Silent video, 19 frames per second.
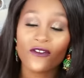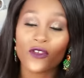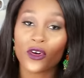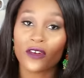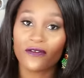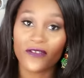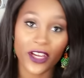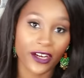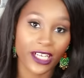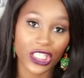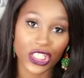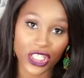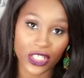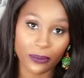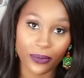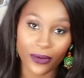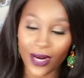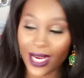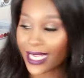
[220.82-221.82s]
for a very
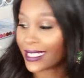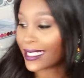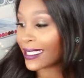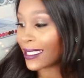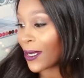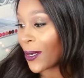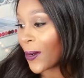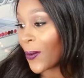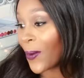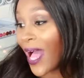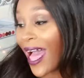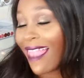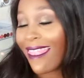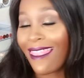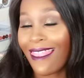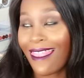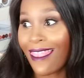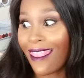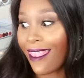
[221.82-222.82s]
cheap price. So
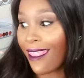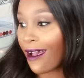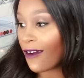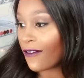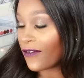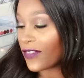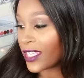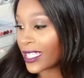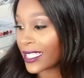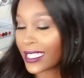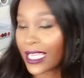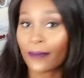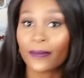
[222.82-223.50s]
I love this.